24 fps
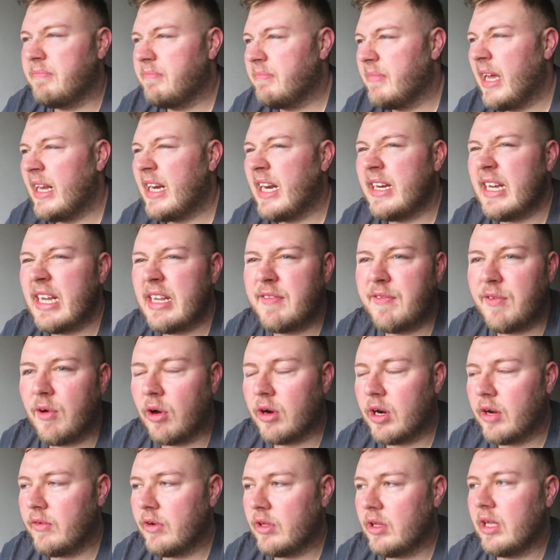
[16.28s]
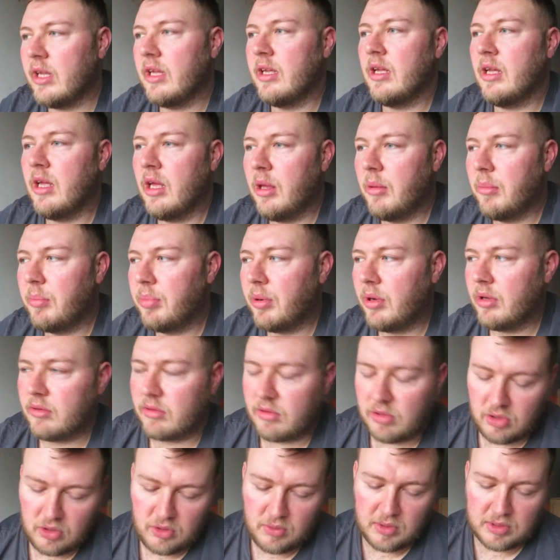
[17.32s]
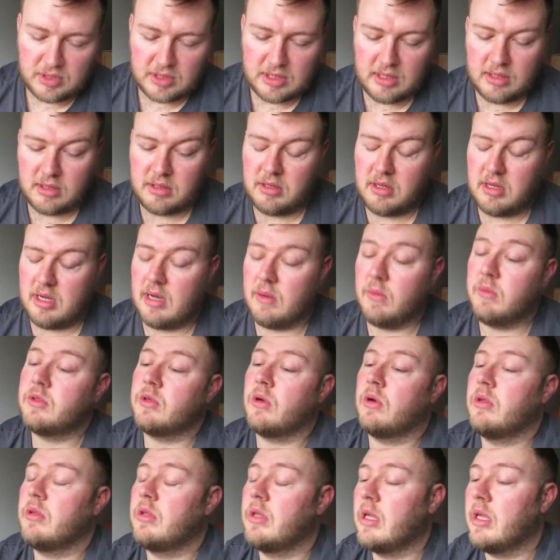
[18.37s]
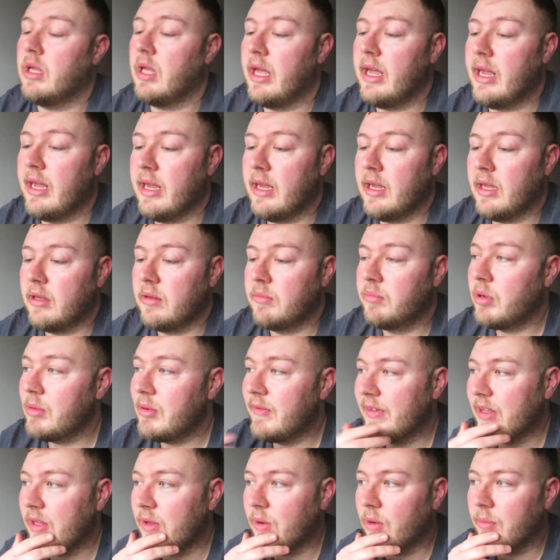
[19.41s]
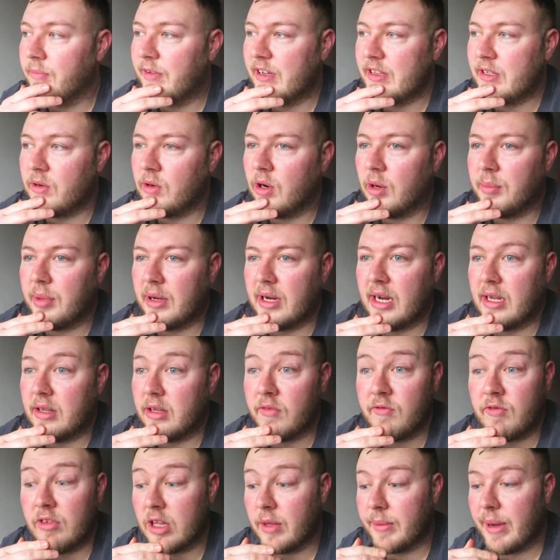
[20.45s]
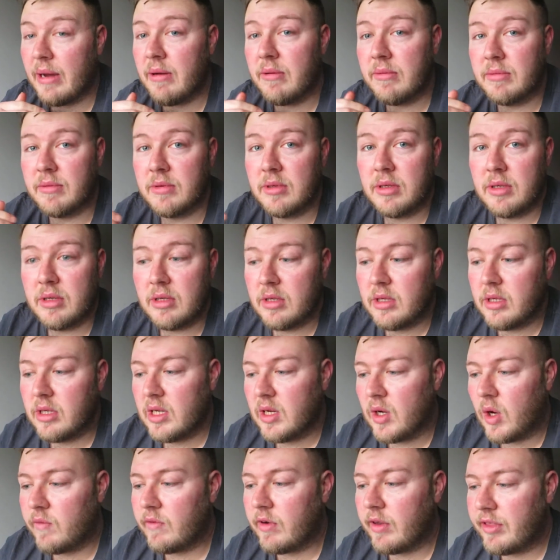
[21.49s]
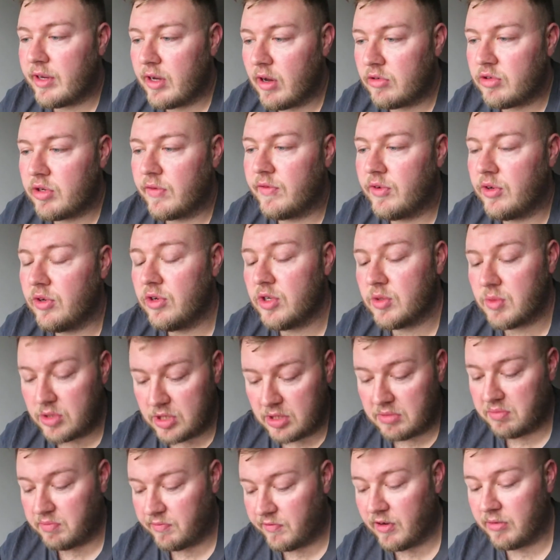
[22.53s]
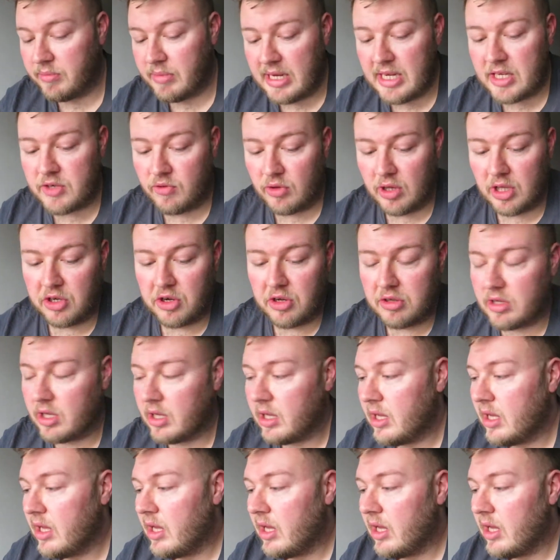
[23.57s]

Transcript: Any need for it really. But who was it? I was on, put my video up and it done really well. Over 300 views, which for me is really good.